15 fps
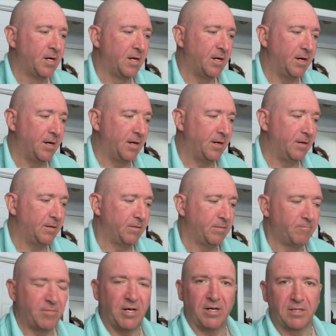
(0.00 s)
Uh,
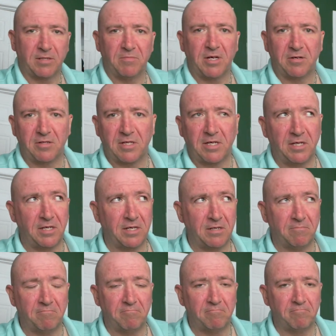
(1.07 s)
talks about the,
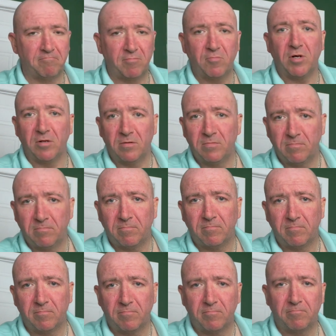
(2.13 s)
um, well,
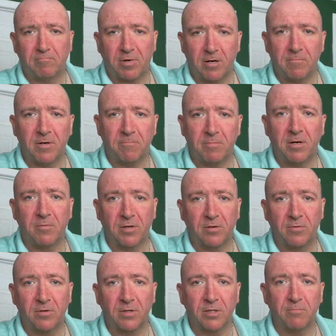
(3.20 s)
Department of Public
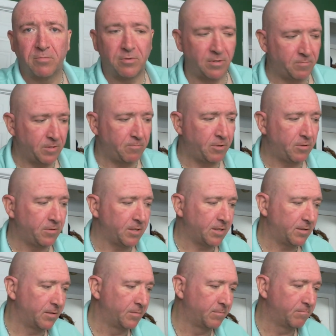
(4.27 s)
Works put up the polling.
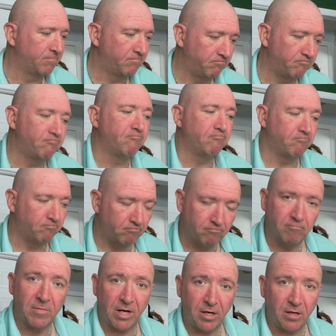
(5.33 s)

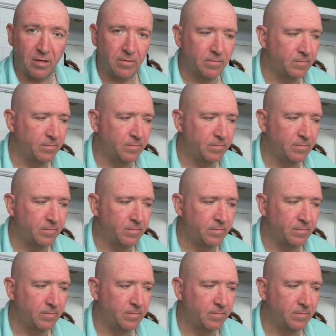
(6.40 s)
Thank you.